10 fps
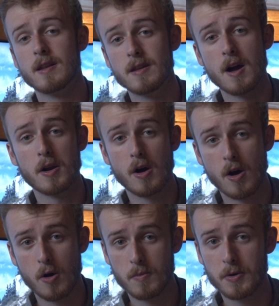Not
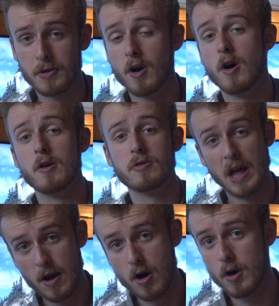almost all,
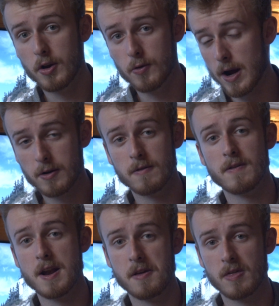they all do. I couldn't
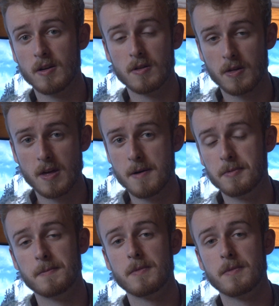find a single example.